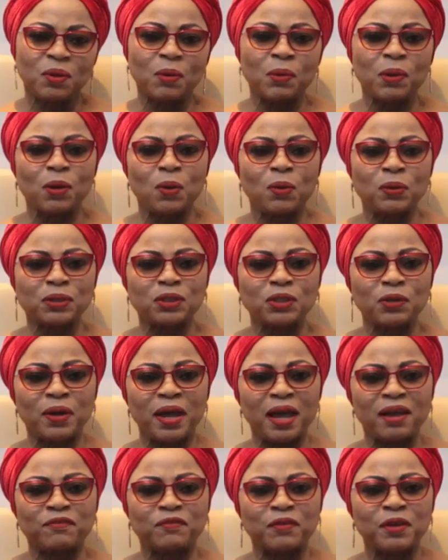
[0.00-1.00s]
We will also
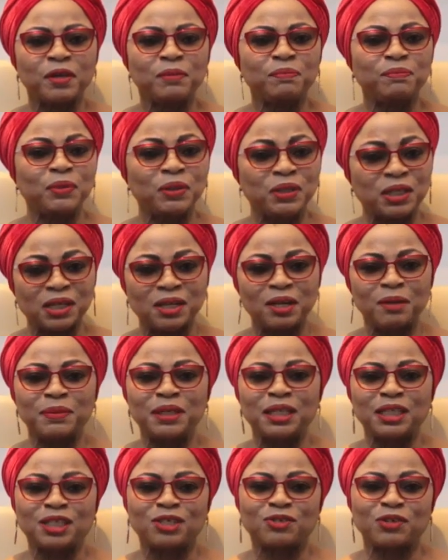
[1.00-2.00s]
have musical
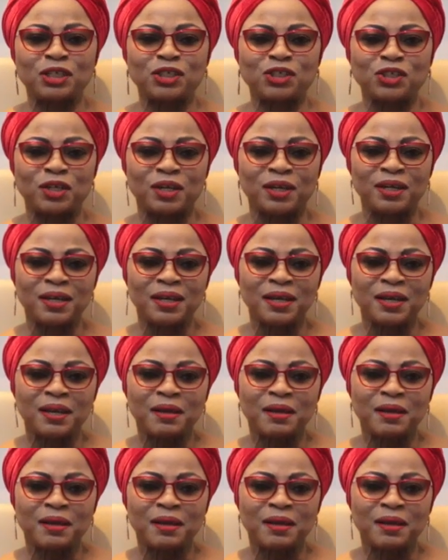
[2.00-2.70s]
ministration